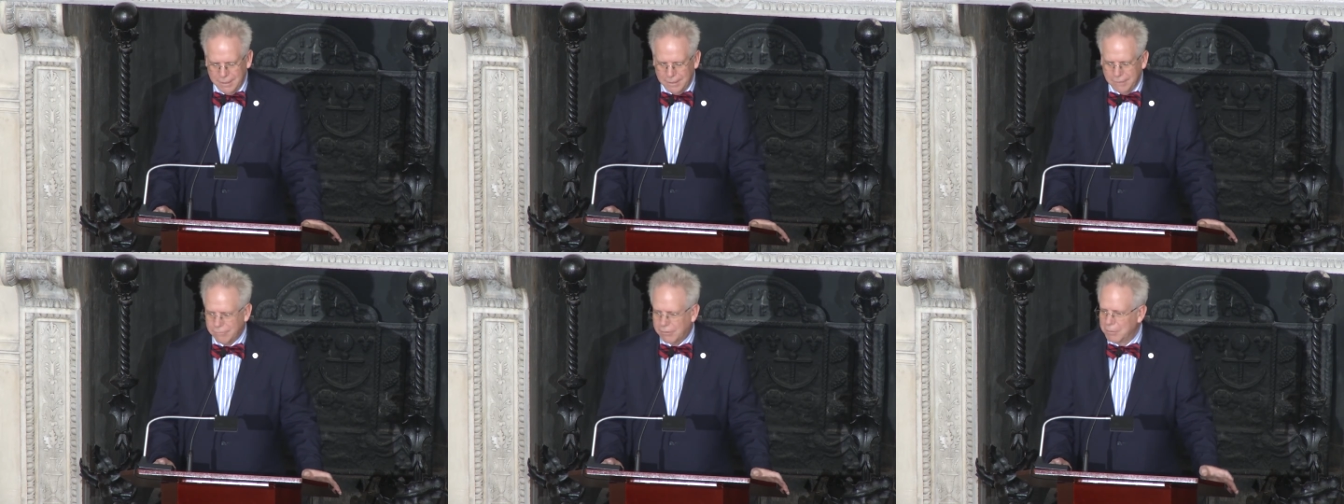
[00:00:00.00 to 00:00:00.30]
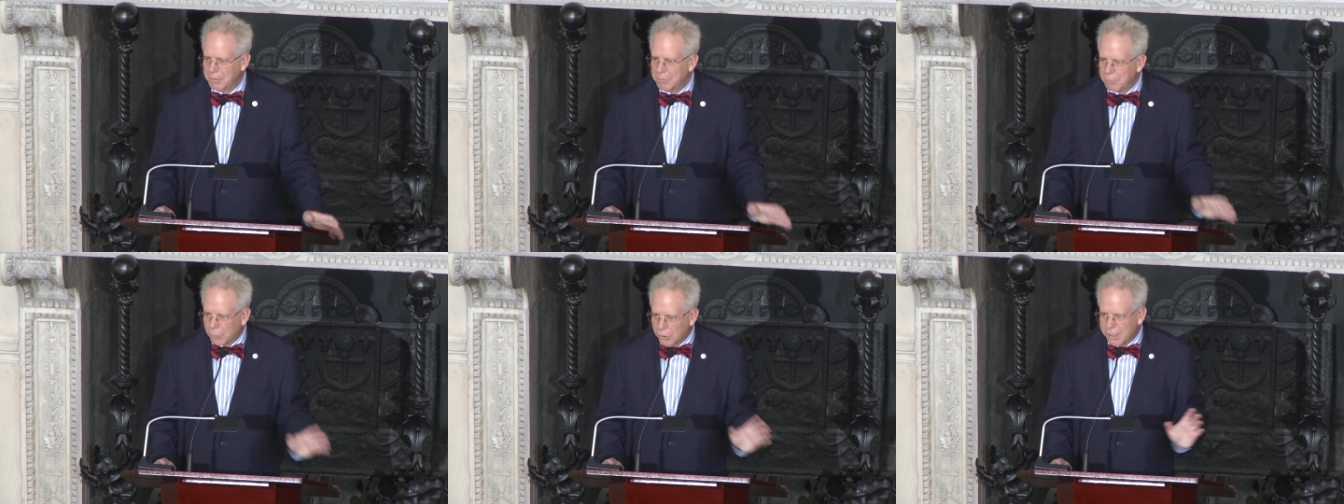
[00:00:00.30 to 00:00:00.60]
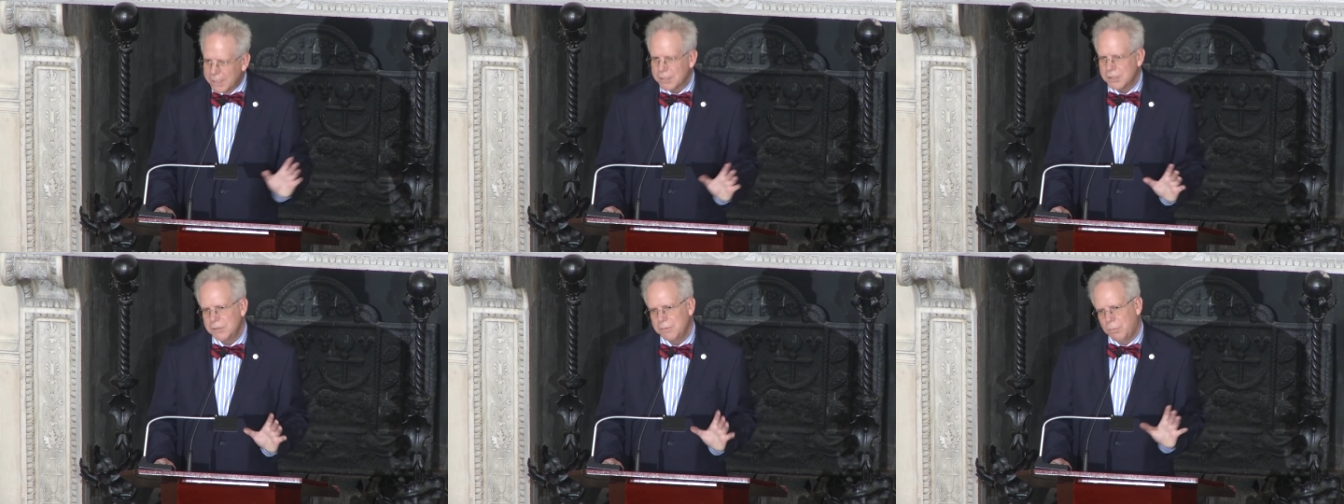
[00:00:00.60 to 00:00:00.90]
From the
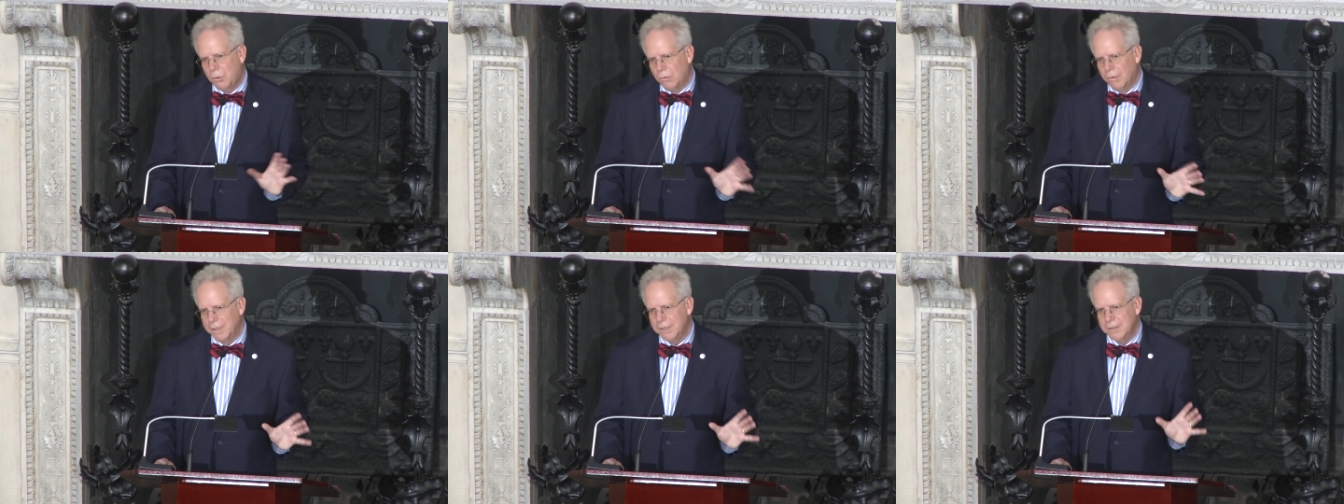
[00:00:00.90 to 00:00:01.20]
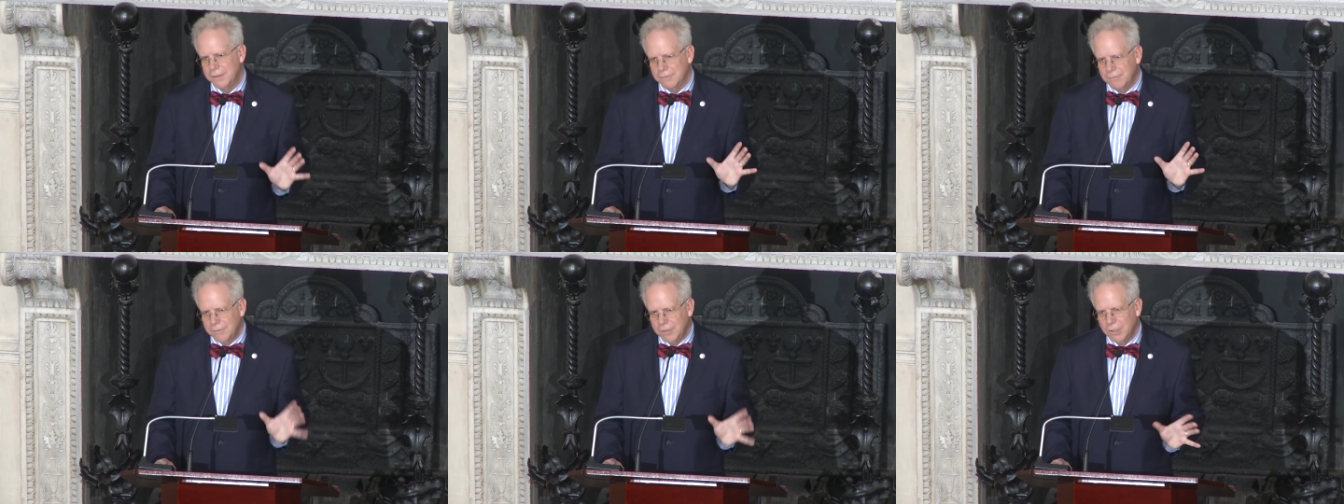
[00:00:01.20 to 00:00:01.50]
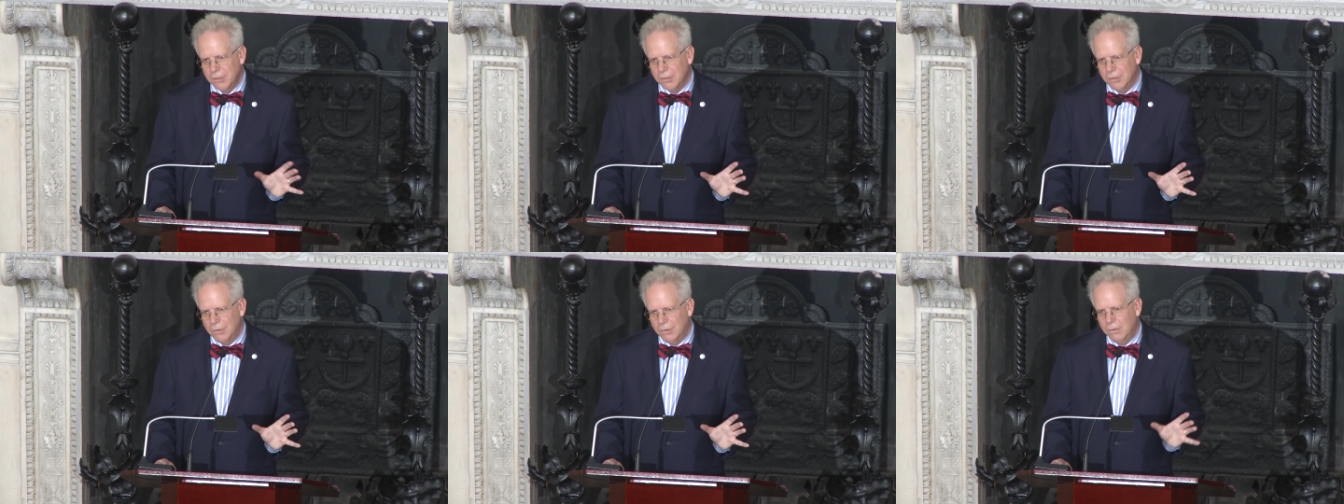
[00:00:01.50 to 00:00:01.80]
British point of
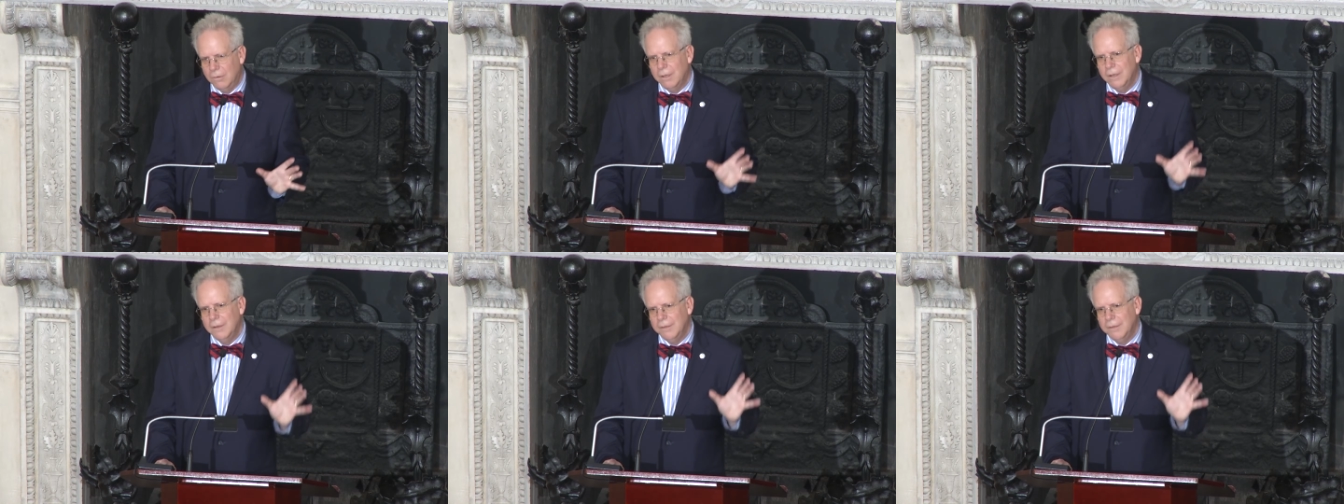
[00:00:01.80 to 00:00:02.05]
view,